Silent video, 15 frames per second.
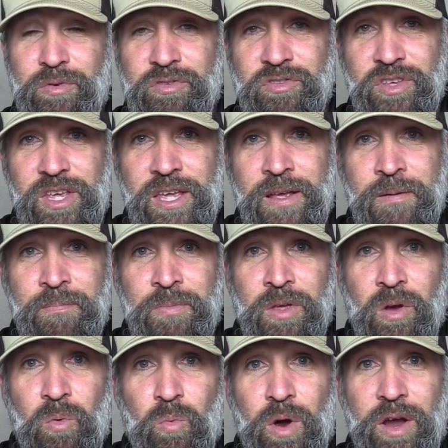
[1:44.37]
will see
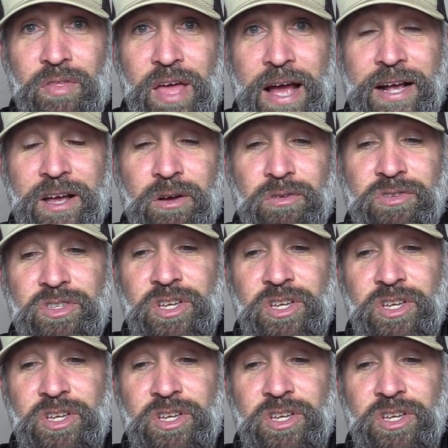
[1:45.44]
where that goes.